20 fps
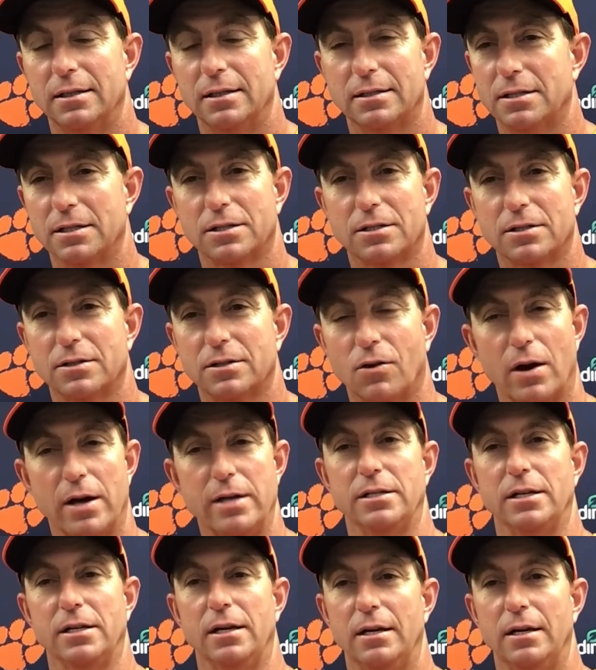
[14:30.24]
just
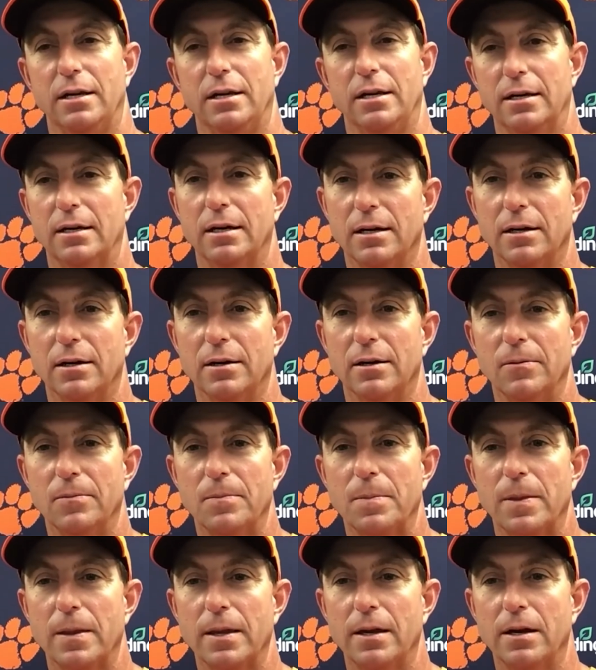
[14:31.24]
crazy,
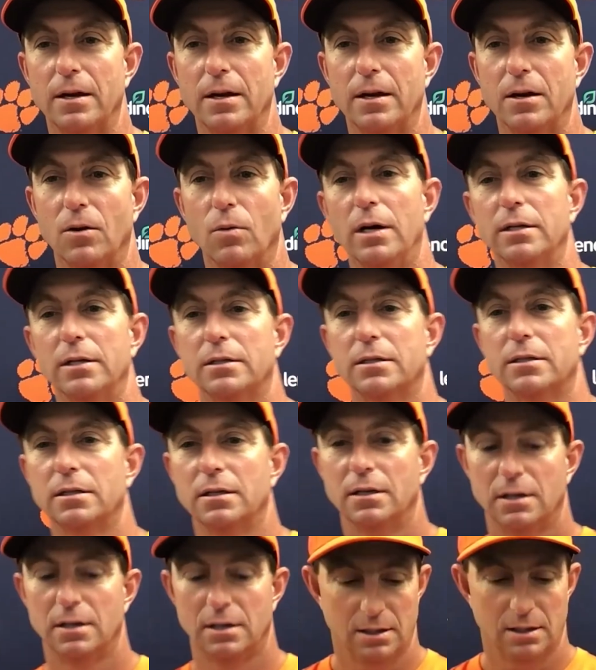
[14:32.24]
you know,
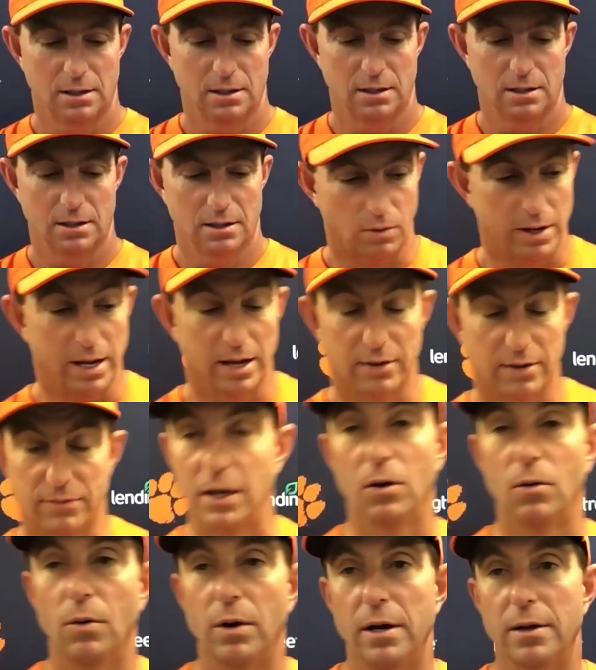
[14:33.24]
what we
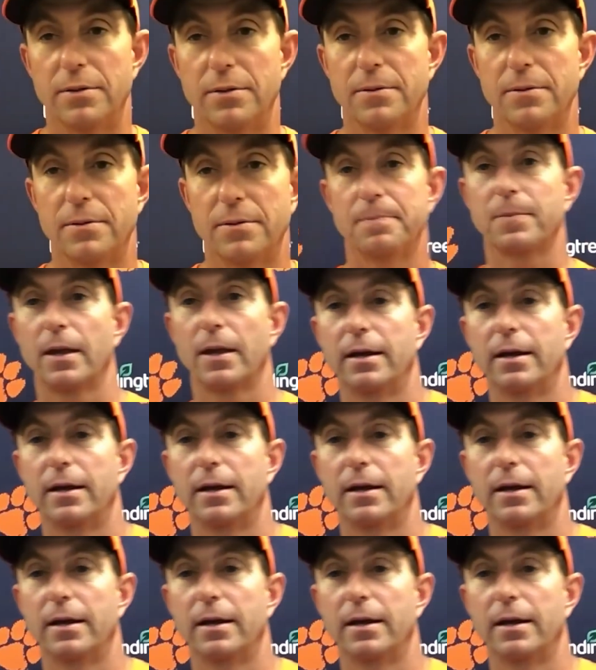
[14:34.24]
have dealt with.